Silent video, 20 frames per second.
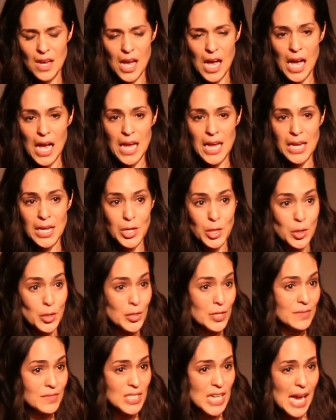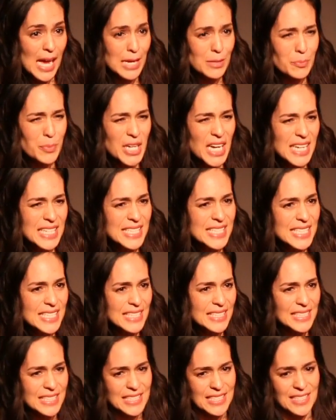I could have died, but I
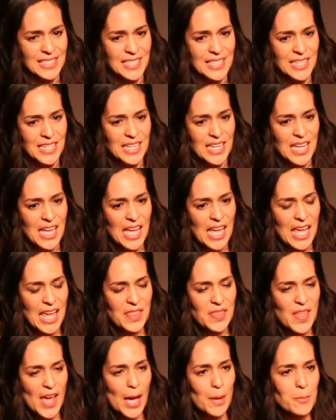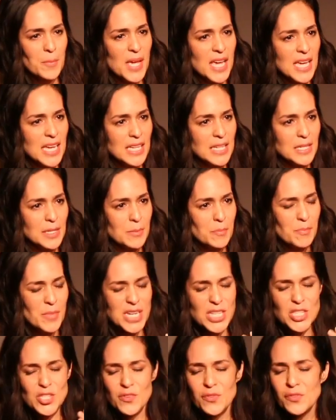didn't. And that made
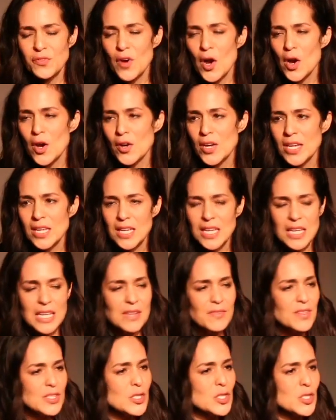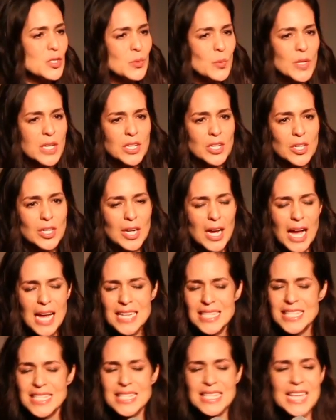my safari even sweeter.
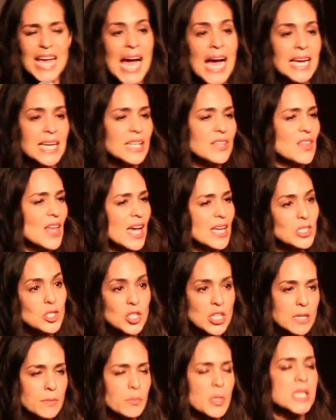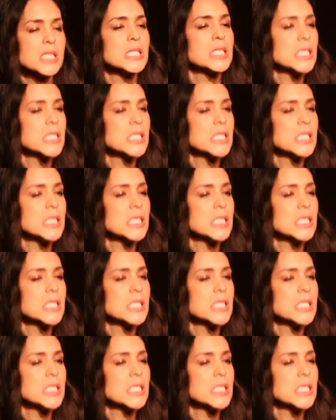I sat in that Jeep,